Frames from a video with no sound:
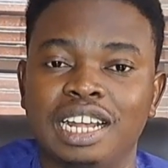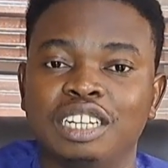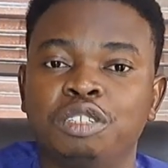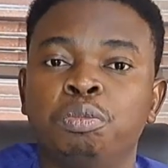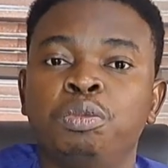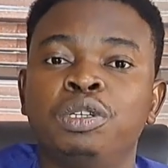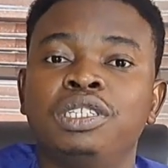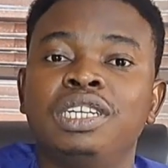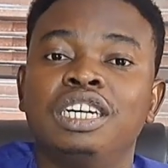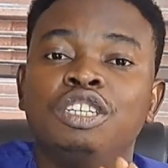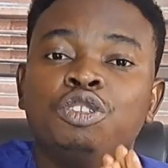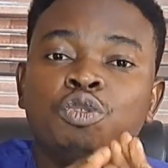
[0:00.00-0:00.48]

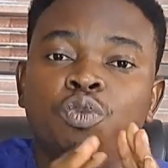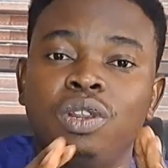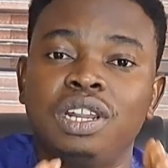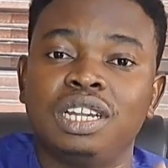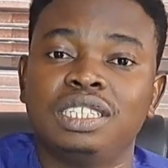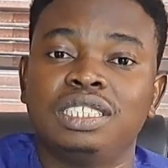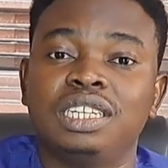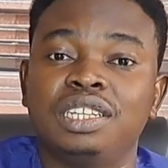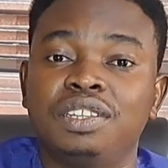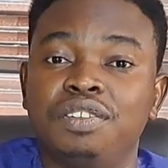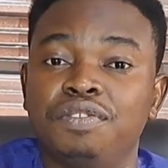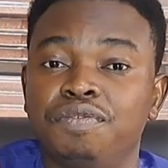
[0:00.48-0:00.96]
As much as
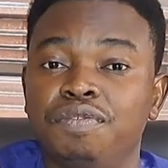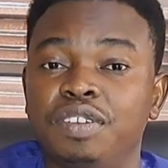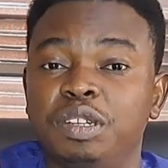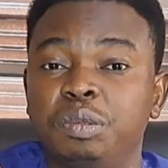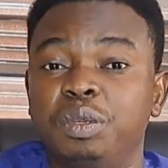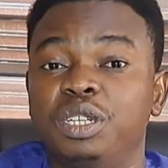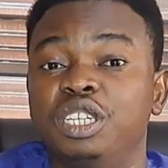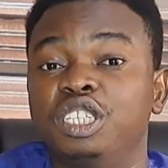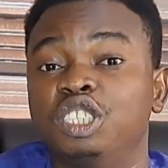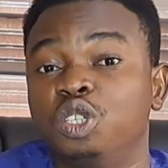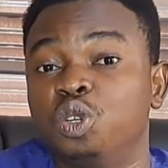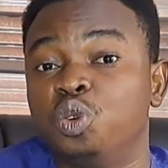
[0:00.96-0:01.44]
real estate
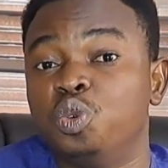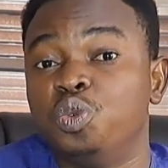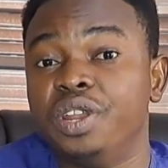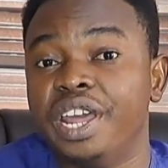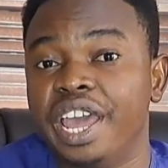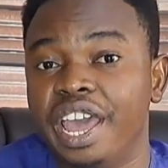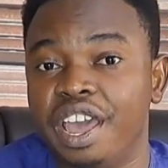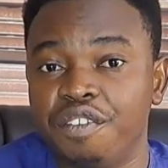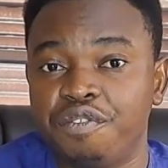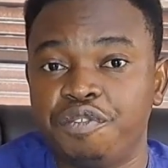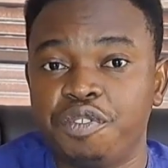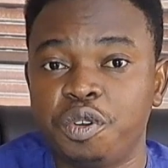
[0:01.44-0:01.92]
investment is
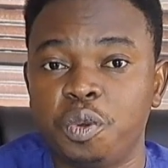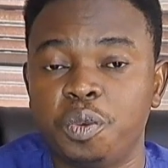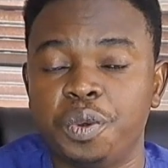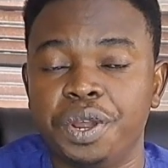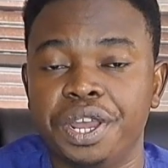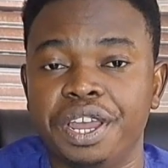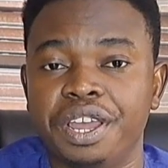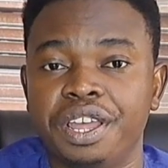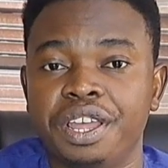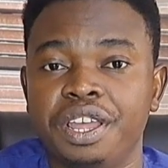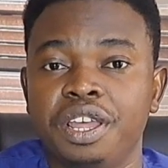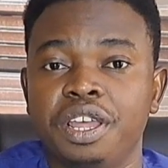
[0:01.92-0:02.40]
good
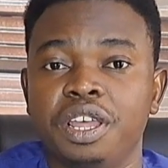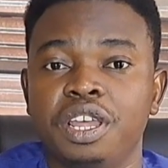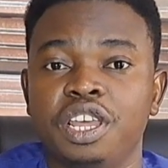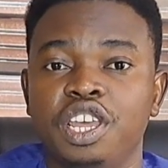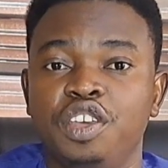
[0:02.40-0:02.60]
everywhere,